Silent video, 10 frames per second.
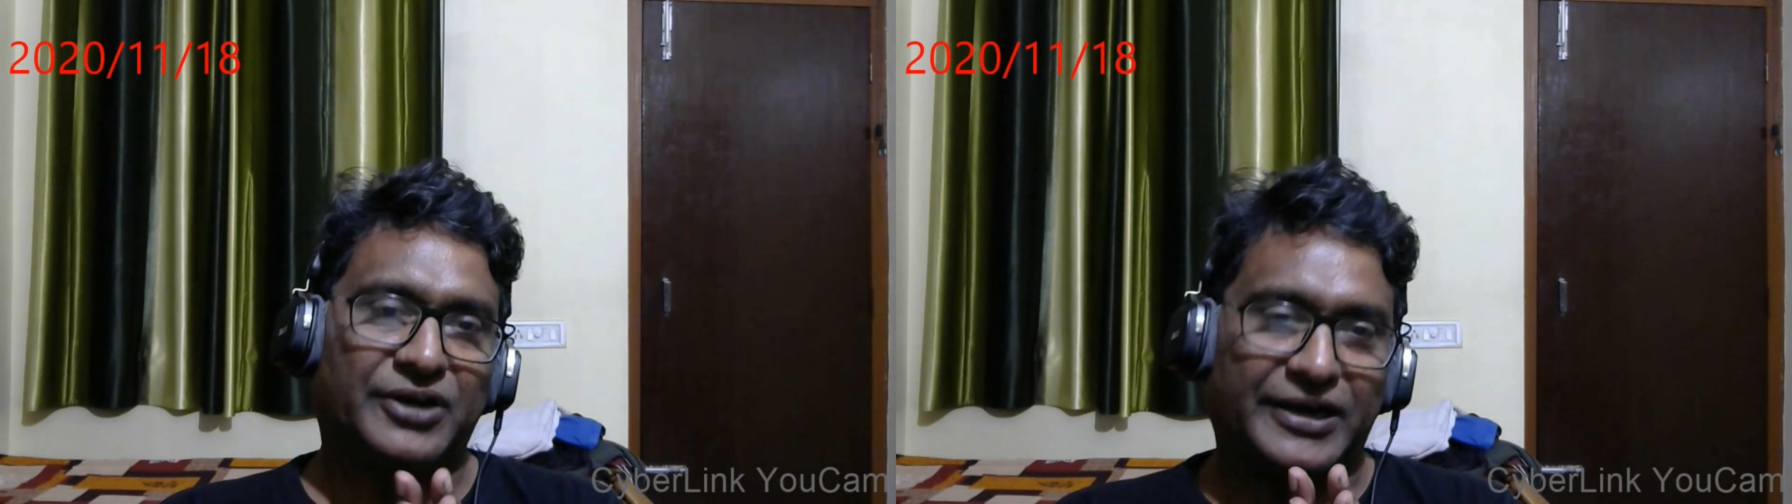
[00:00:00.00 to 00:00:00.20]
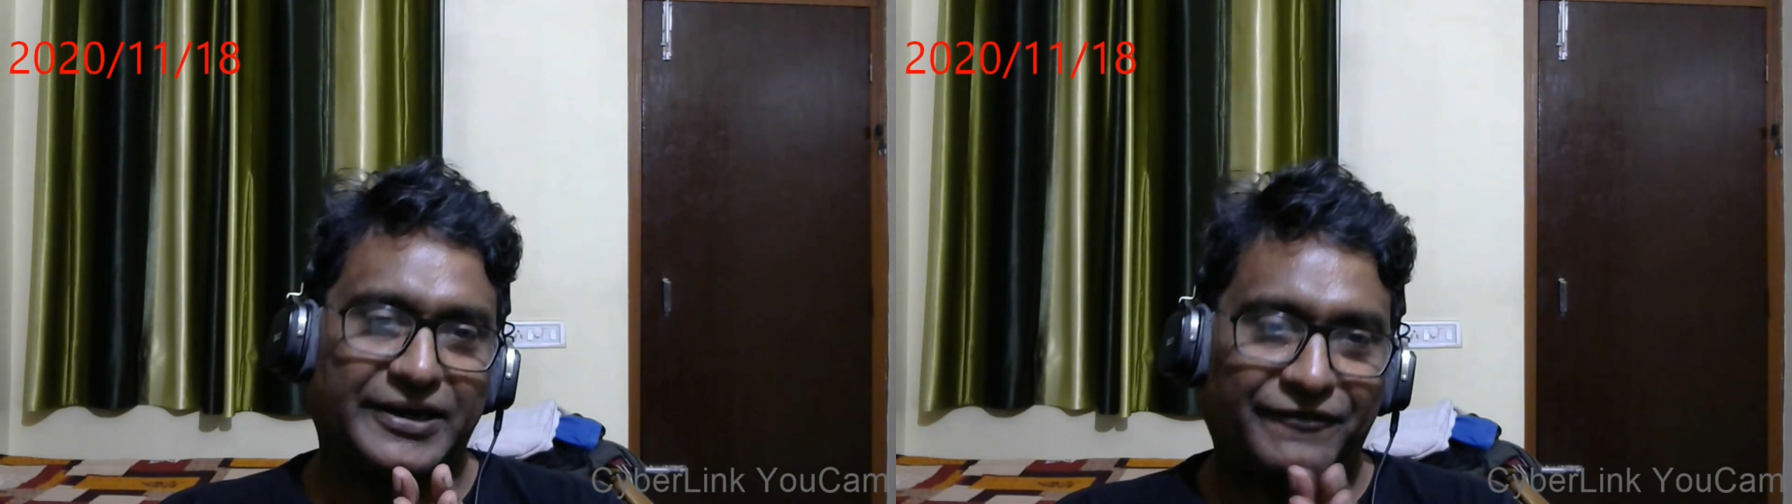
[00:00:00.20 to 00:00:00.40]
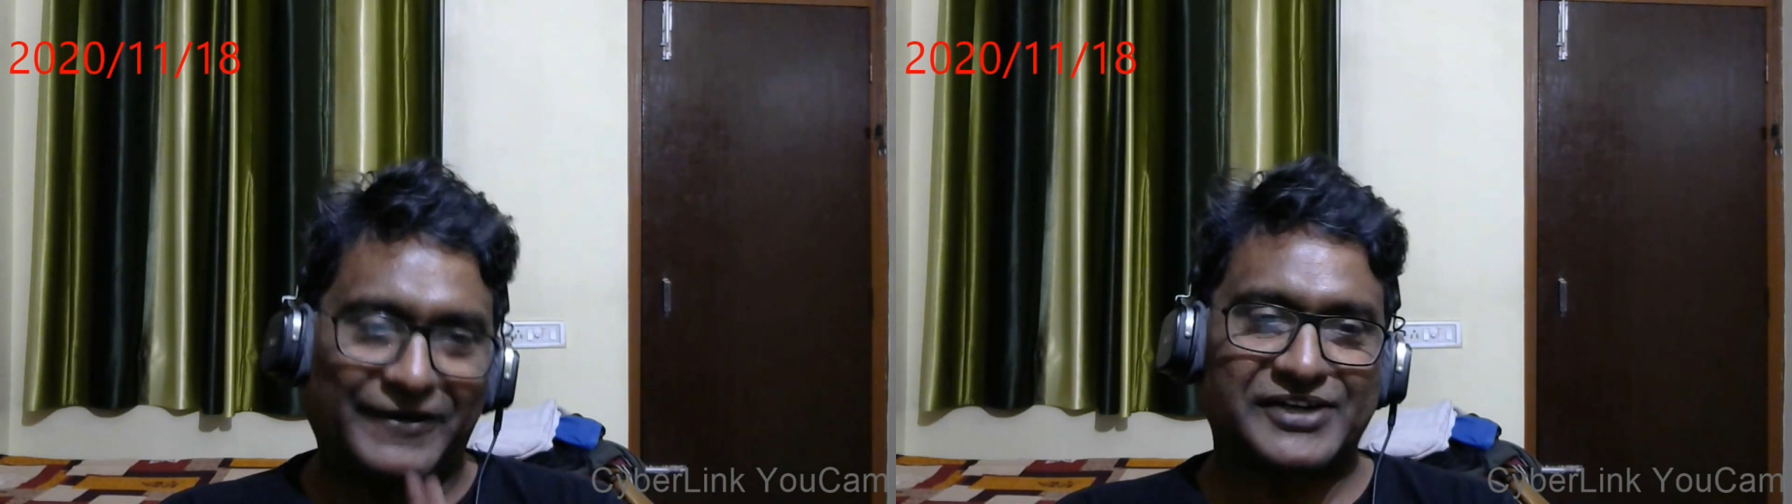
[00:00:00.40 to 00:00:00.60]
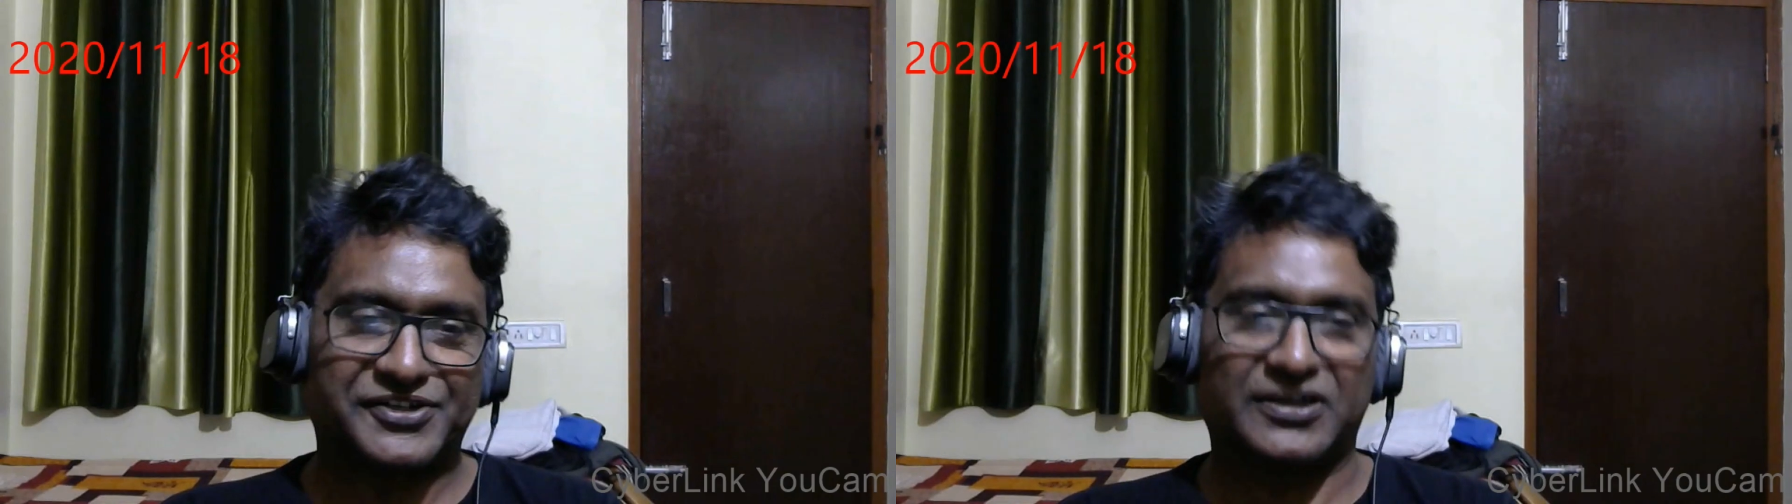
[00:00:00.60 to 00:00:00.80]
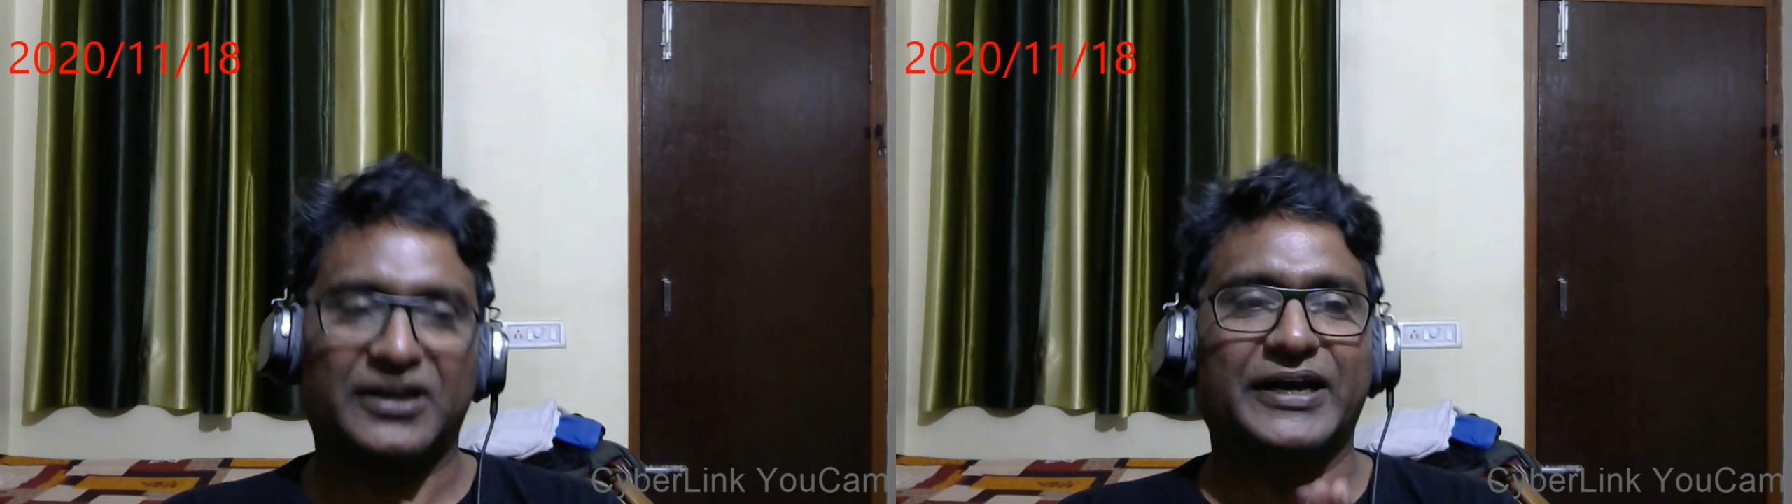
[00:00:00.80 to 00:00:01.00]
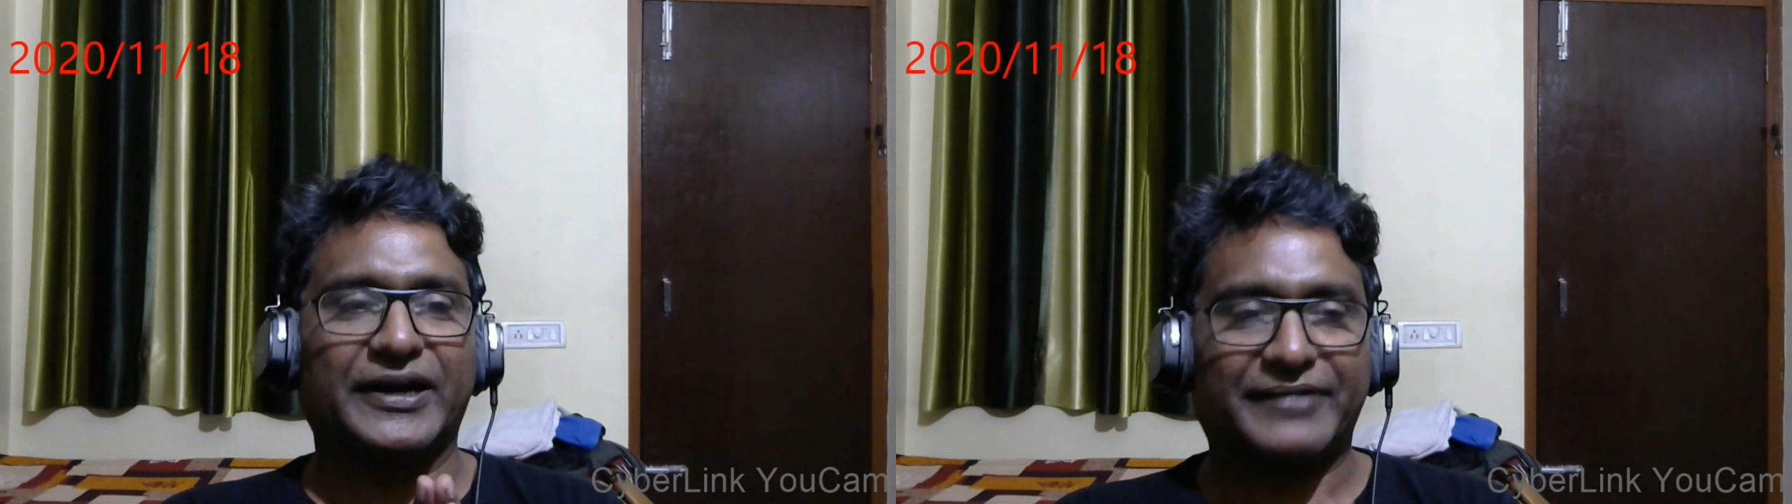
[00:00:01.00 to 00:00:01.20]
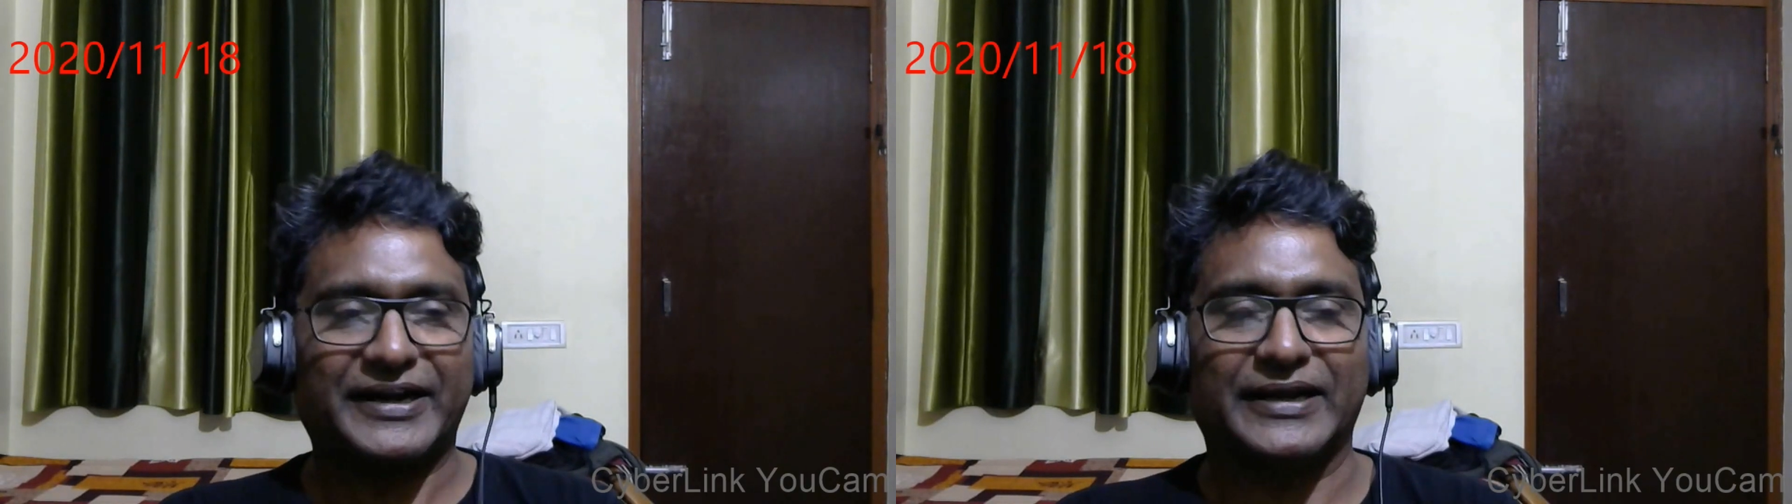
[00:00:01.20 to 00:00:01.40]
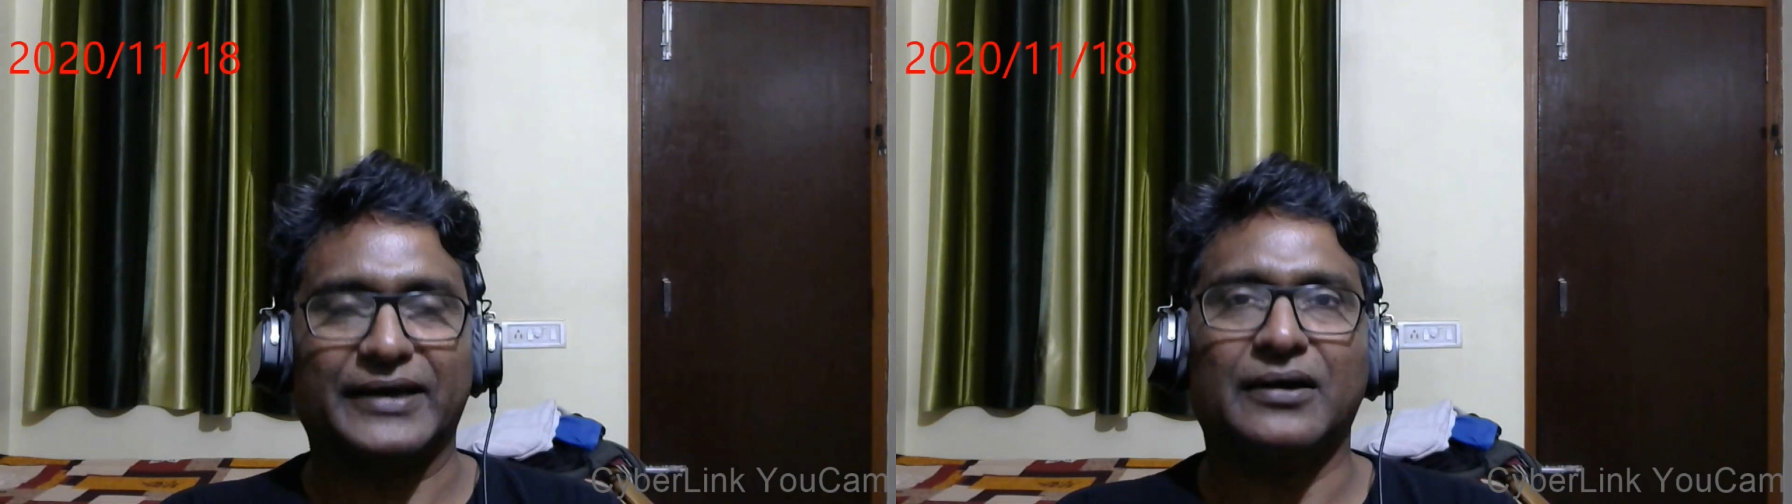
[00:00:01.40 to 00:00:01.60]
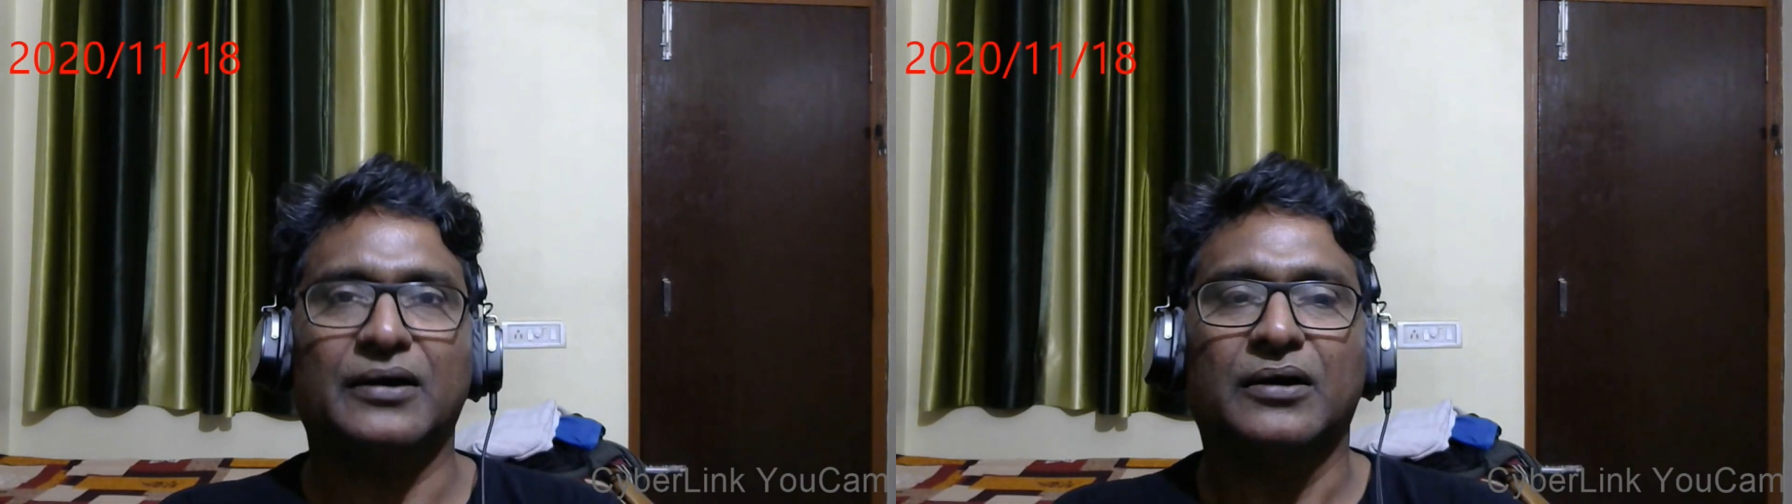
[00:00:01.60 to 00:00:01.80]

diffraction grating